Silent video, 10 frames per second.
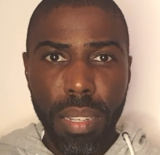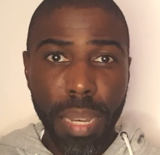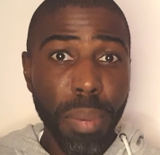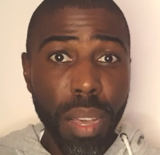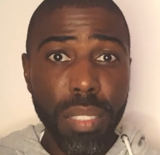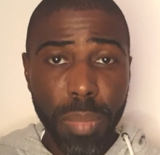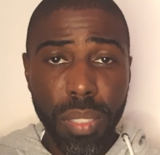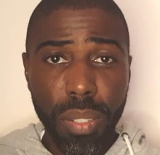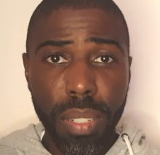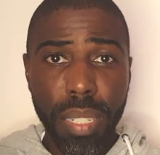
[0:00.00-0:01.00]
about
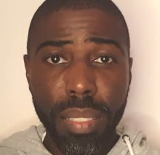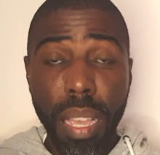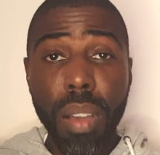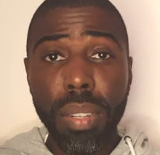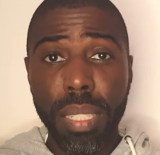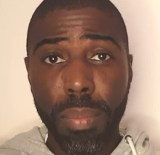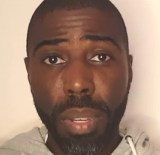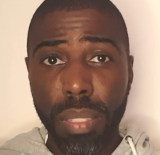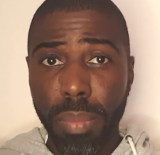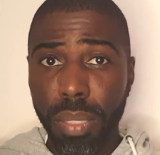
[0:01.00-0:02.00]
Madonna, talking
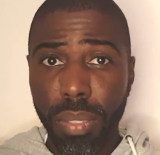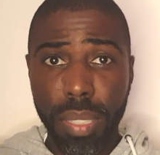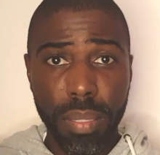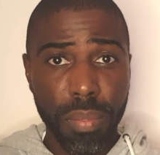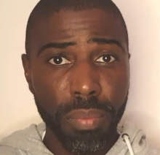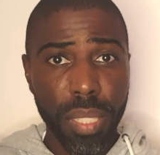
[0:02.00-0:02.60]
about Madonna's